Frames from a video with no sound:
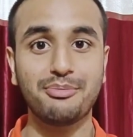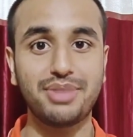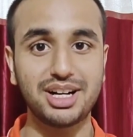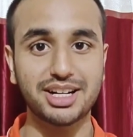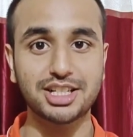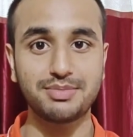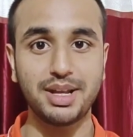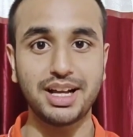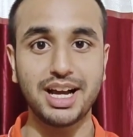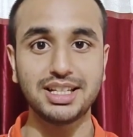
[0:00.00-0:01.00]
But trust
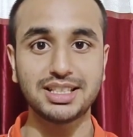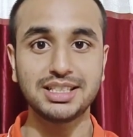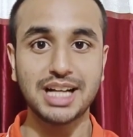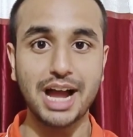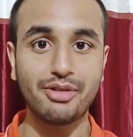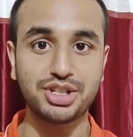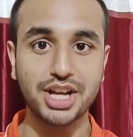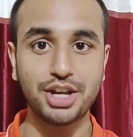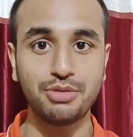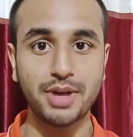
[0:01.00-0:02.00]
me guys, I will
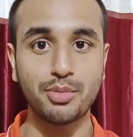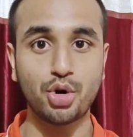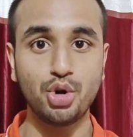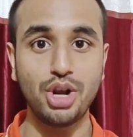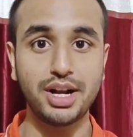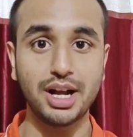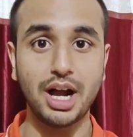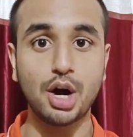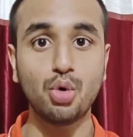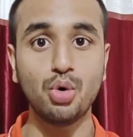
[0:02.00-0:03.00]
share you my module and
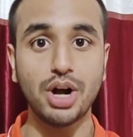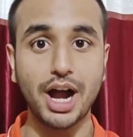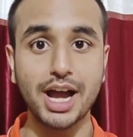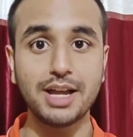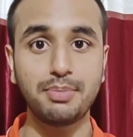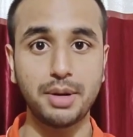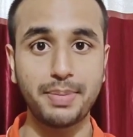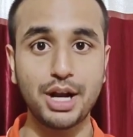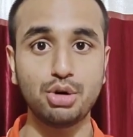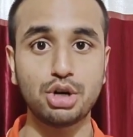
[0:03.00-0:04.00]
how I
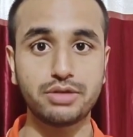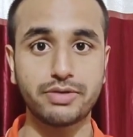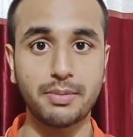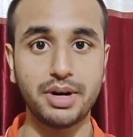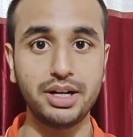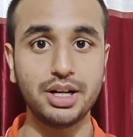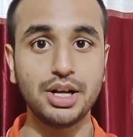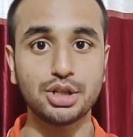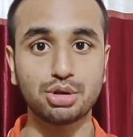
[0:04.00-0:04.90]
prepare notes from it